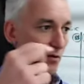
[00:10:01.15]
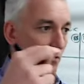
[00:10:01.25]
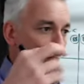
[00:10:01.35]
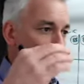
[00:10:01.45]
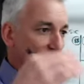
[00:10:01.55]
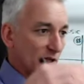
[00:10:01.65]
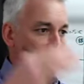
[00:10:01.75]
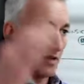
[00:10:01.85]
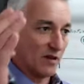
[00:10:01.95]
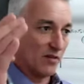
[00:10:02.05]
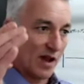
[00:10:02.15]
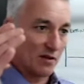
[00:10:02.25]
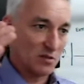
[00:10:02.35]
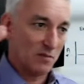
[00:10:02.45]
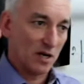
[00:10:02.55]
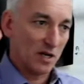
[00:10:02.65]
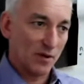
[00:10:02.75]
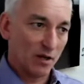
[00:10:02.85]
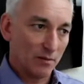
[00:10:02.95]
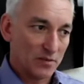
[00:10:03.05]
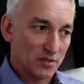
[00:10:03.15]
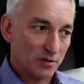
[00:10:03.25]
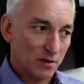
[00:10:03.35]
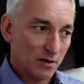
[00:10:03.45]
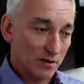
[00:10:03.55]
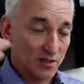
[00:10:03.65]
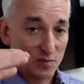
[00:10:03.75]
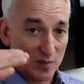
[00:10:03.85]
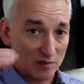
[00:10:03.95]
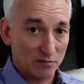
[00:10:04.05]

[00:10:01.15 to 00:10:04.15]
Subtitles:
Once you hit 70,000, money becomes, this has been